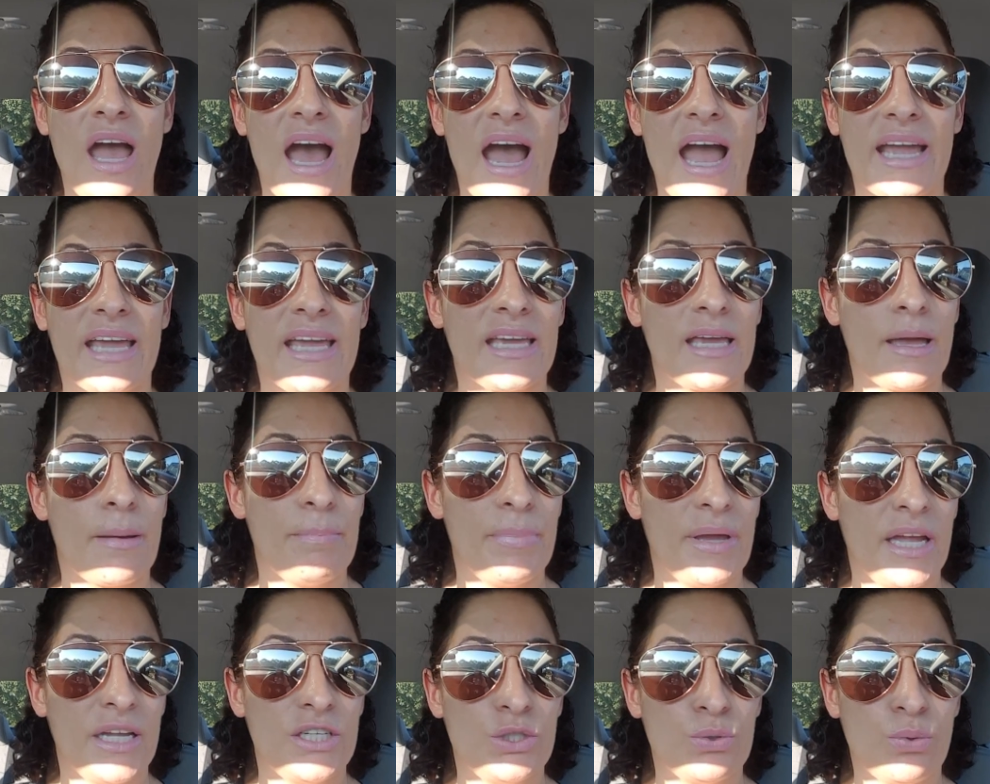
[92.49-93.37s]
I can
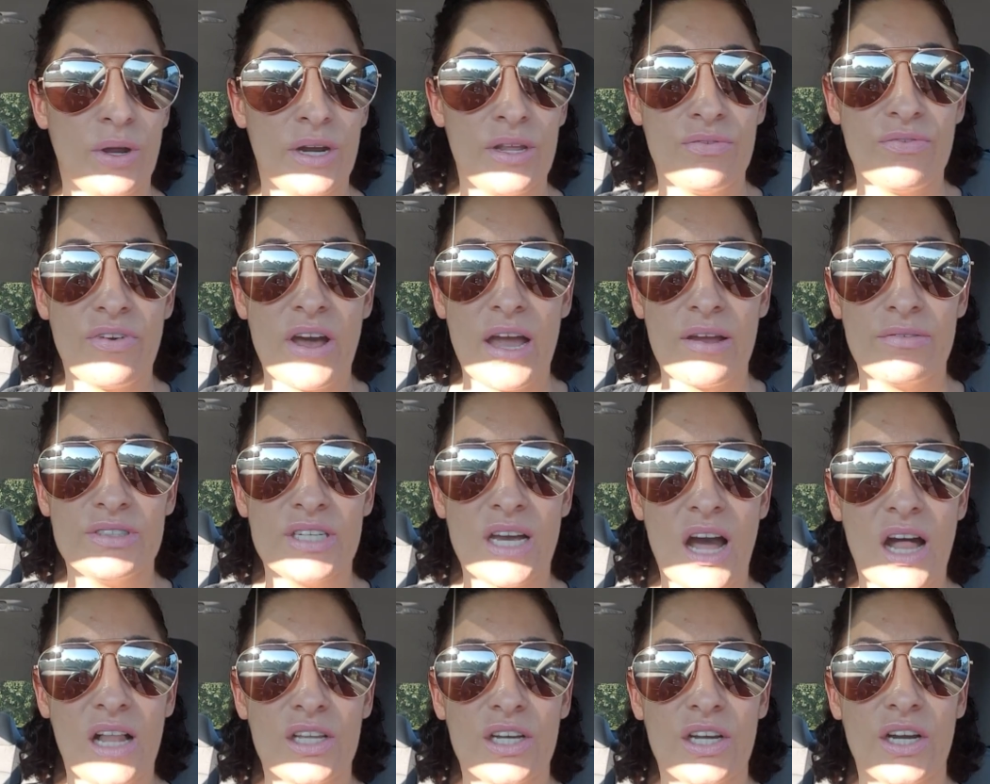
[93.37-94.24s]
get paid
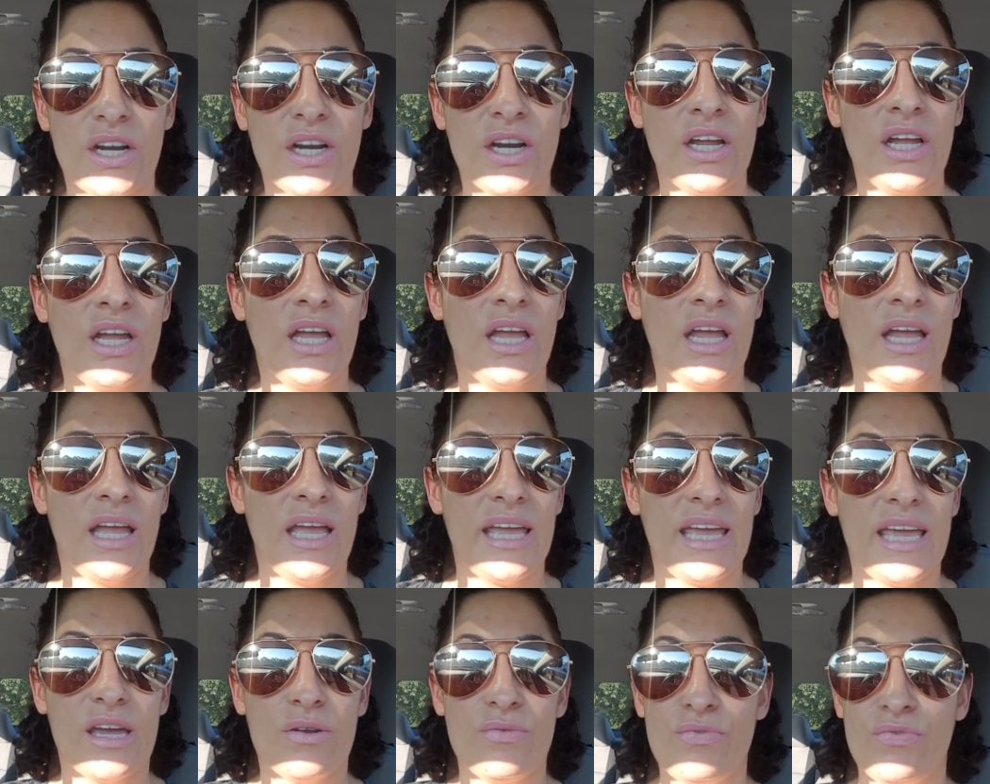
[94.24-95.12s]
$25
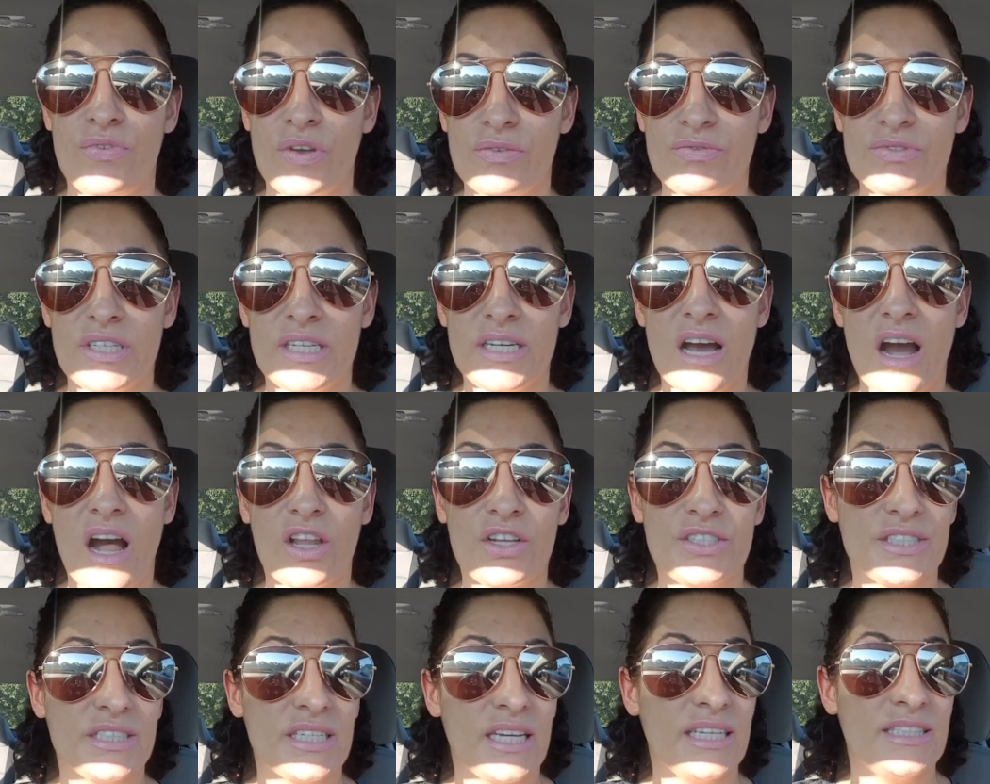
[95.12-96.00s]
and $50.